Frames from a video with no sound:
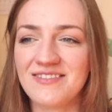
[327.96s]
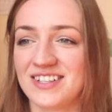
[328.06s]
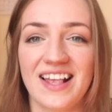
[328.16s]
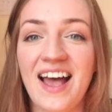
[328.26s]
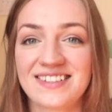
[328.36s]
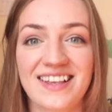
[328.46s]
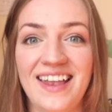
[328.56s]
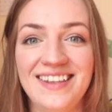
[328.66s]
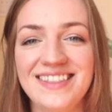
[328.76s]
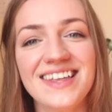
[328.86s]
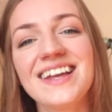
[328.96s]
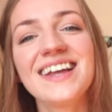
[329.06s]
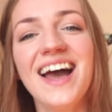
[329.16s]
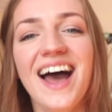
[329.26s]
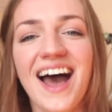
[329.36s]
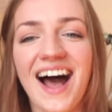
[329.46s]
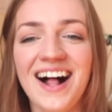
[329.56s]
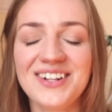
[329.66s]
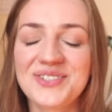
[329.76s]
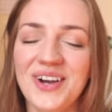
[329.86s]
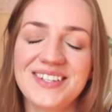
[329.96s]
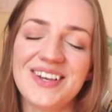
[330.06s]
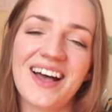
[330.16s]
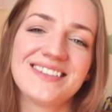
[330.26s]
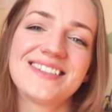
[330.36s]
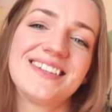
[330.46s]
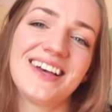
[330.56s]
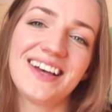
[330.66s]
Just ask anything. I'll try to answer.